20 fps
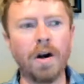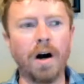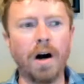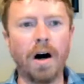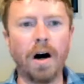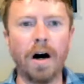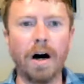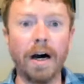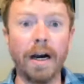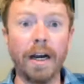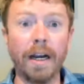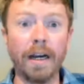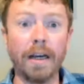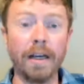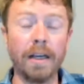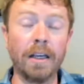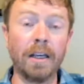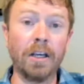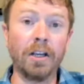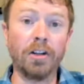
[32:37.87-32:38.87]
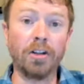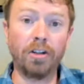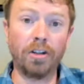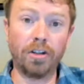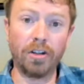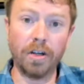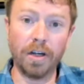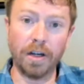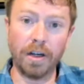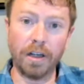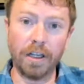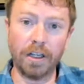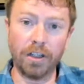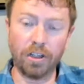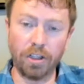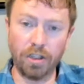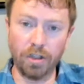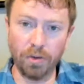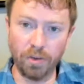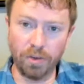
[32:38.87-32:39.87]
on
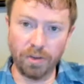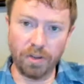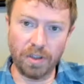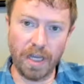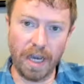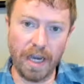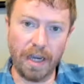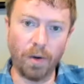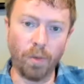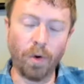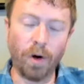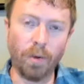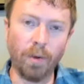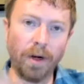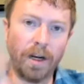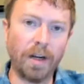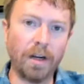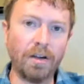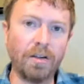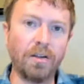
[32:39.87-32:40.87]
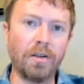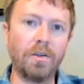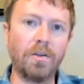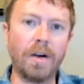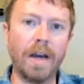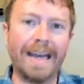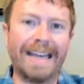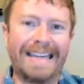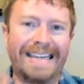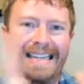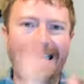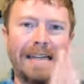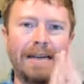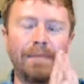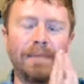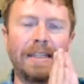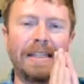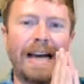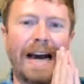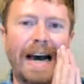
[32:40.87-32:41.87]
Tuesday, where we're going to do a
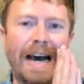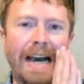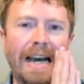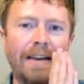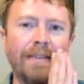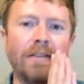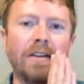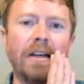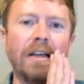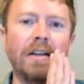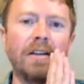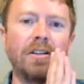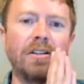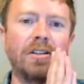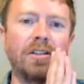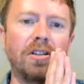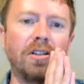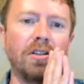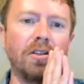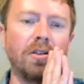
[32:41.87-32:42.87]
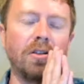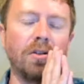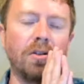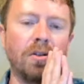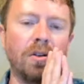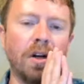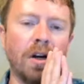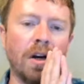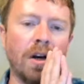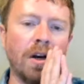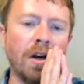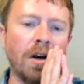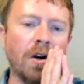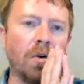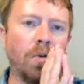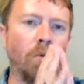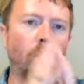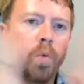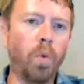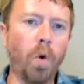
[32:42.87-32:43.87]
deep dive into
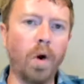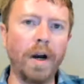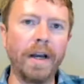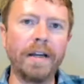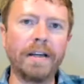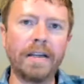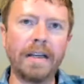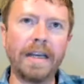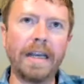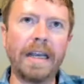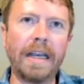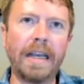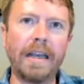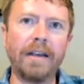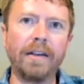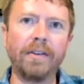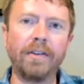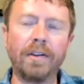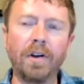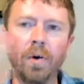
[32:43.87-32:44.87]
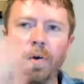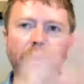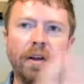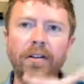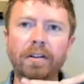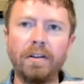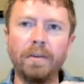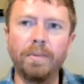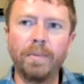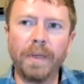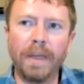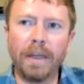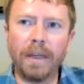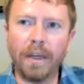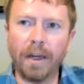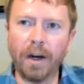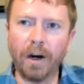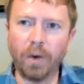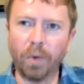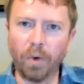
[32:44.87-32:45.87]
what is going to be
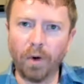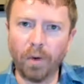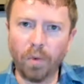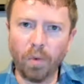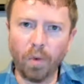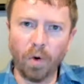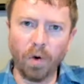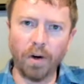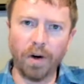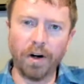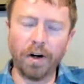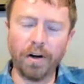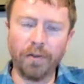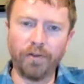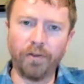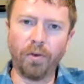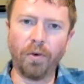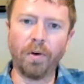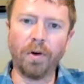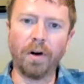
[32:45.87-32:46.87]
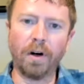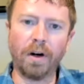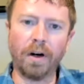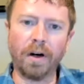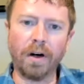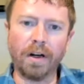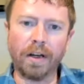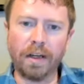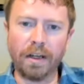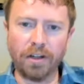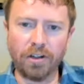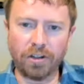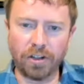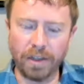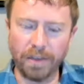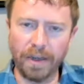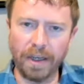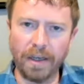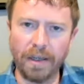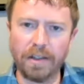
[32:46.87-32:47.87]
a reward for
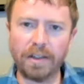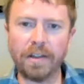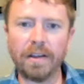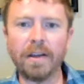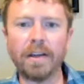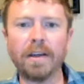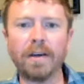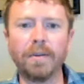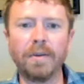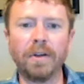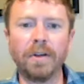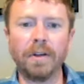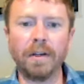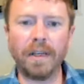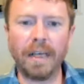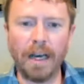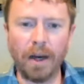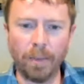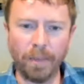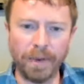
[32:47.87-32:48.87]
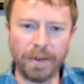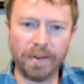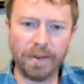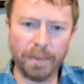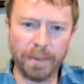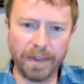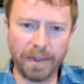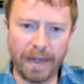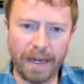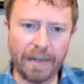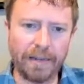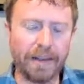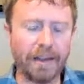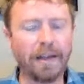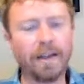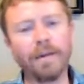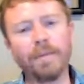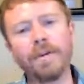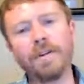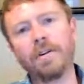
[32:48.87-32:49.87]
contributing to the community, helping to build out the
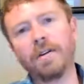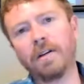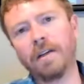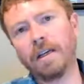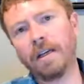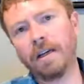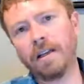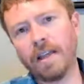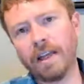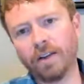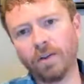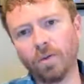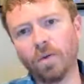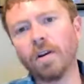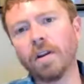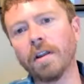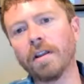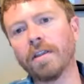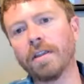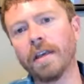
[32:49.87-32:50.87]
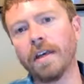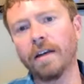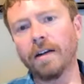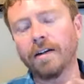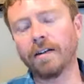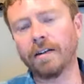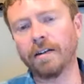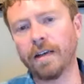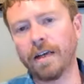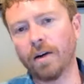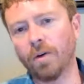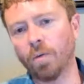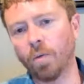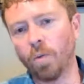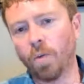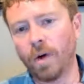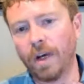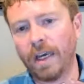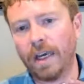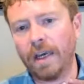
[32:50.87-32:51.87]
community. And that's one of the things that
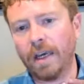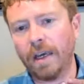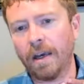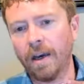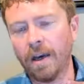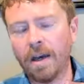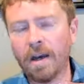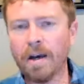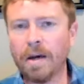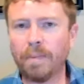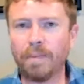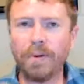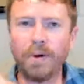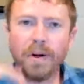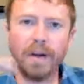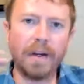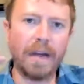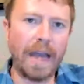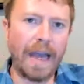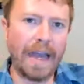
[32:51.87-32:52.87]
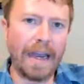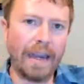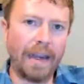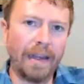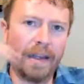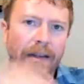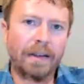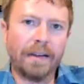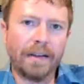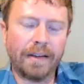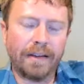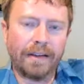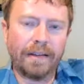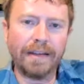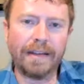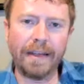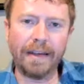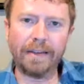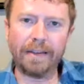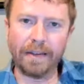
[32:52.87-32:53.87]
we put a
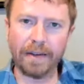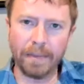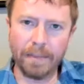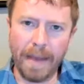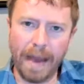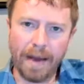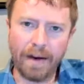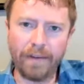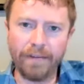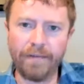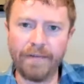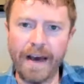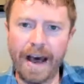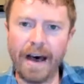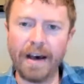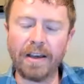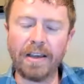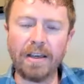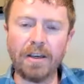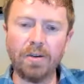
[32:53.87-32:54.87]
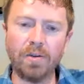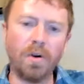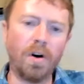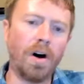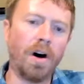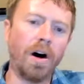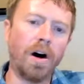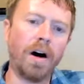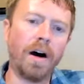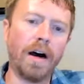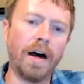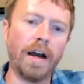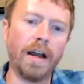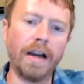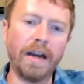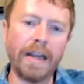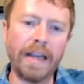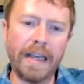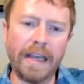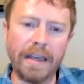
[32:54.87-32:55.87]
decent amount of value
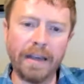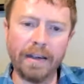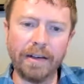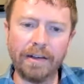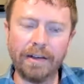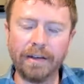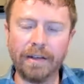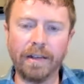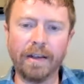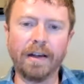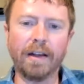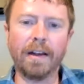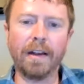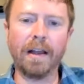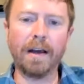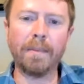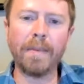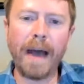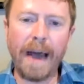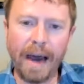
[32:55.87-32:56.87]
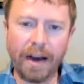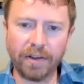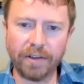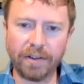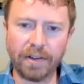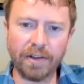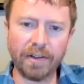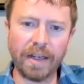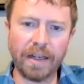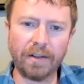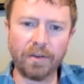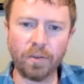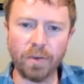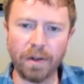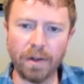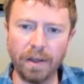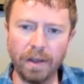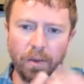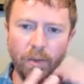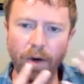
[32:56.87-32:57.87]
on, is the clubhouse, because that's
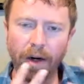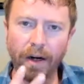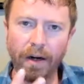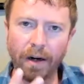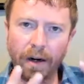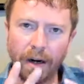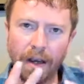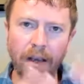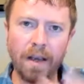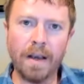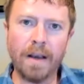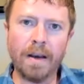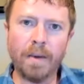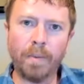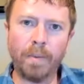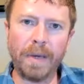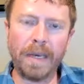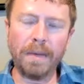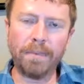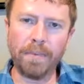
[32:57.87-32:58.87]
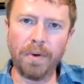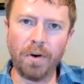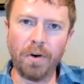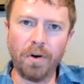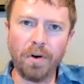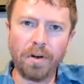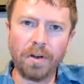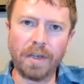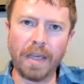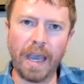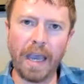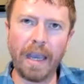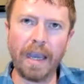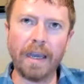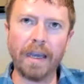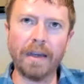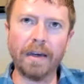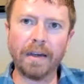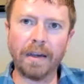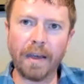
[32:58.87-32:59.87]
really where people
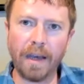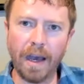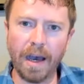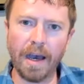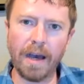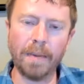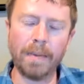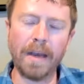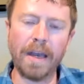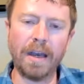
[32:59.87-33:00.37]
can come.